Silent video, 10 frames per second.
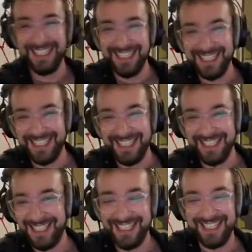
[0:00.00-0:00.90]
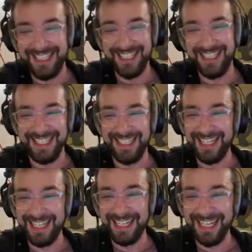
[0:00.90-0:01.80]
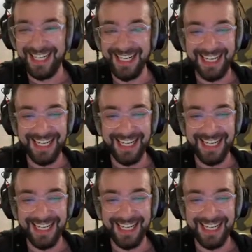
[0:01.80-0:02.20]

So what I use is these